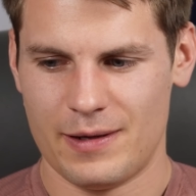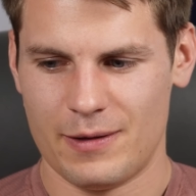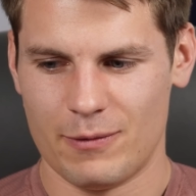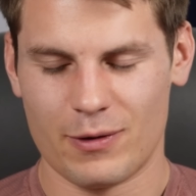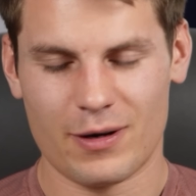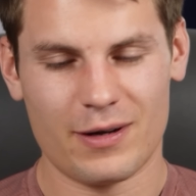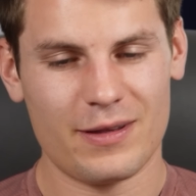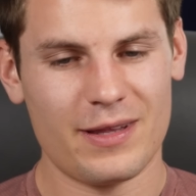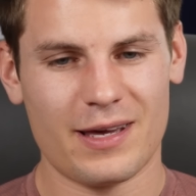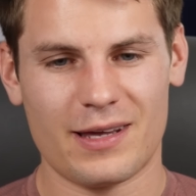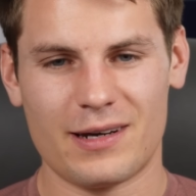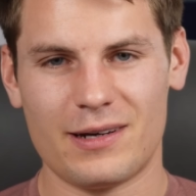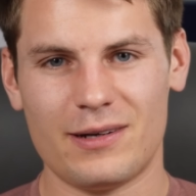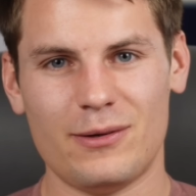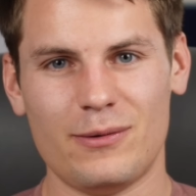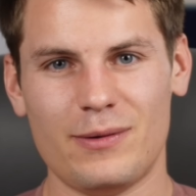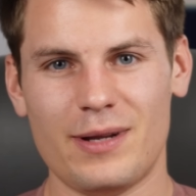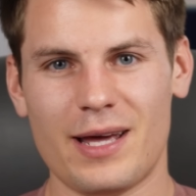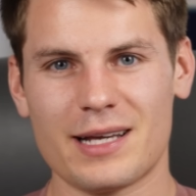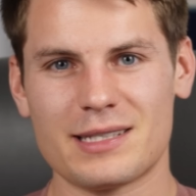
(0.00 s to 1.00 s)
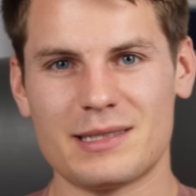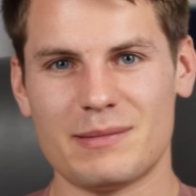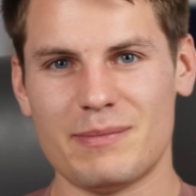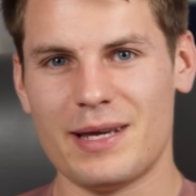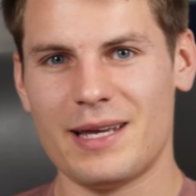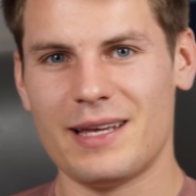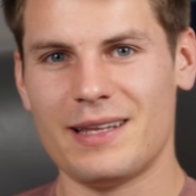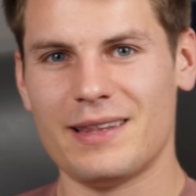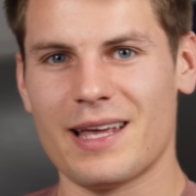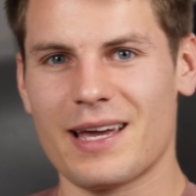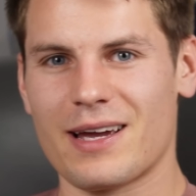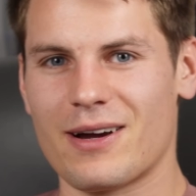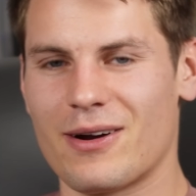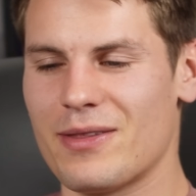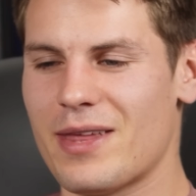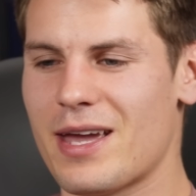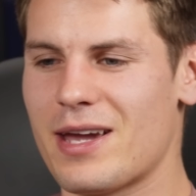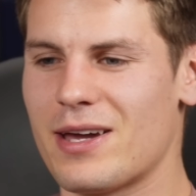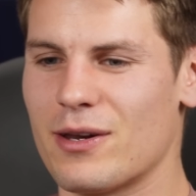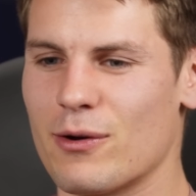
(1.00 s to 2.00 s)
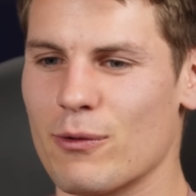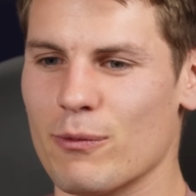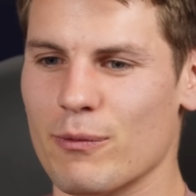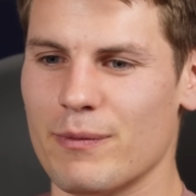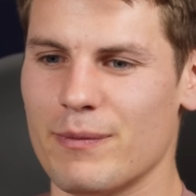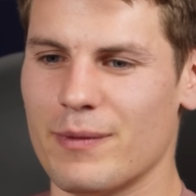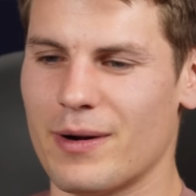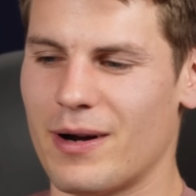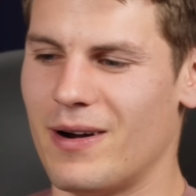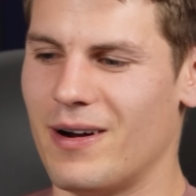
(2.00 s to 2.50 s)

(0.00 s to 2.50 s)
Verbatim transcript: What are they gonna do next, man? Like, are they gonna